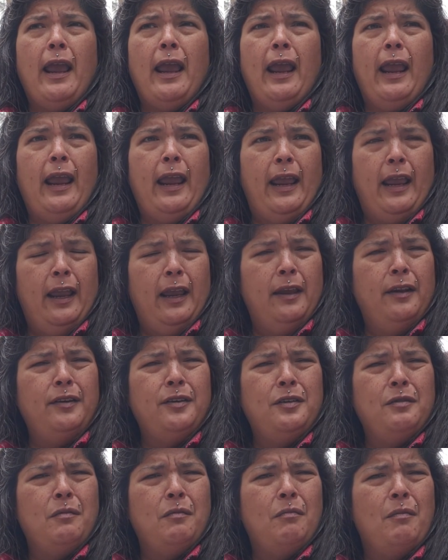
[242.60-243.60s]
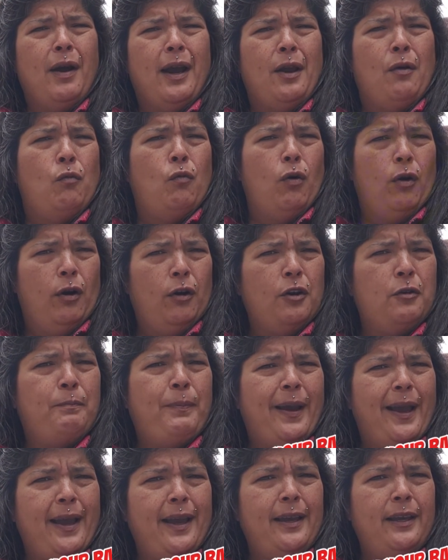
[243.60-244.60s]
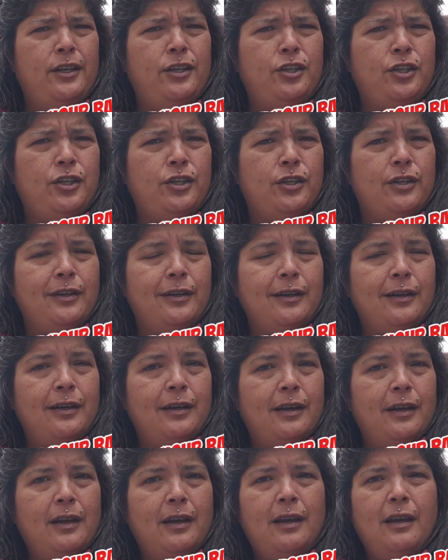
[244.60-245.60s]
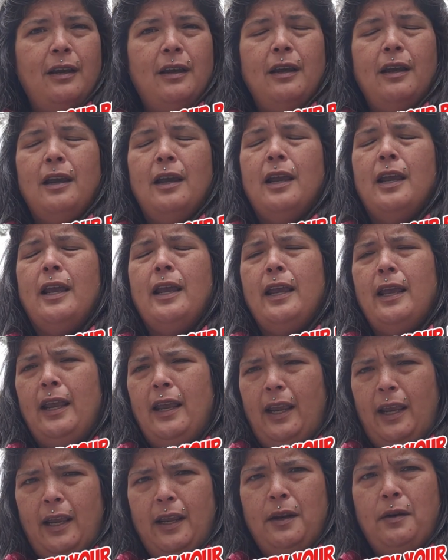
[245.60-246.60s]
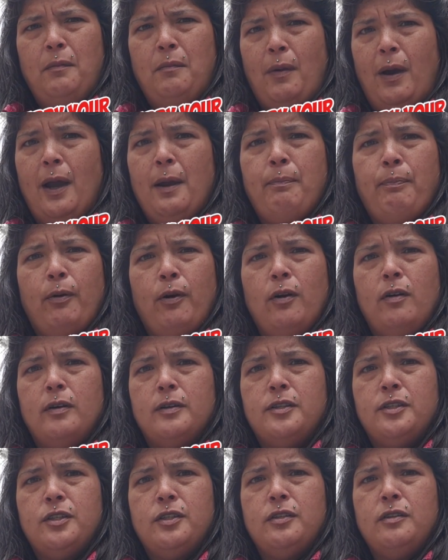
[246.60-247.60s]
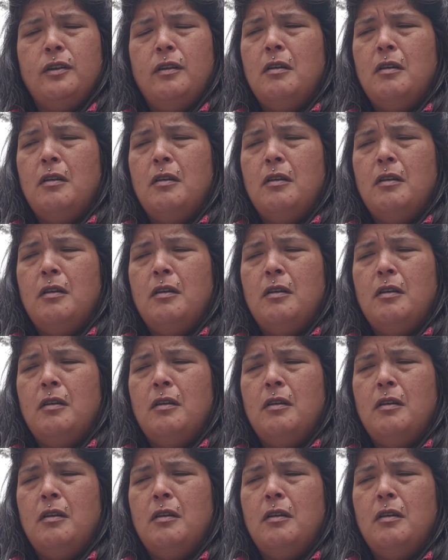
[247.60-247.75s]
and my work badge in my purse.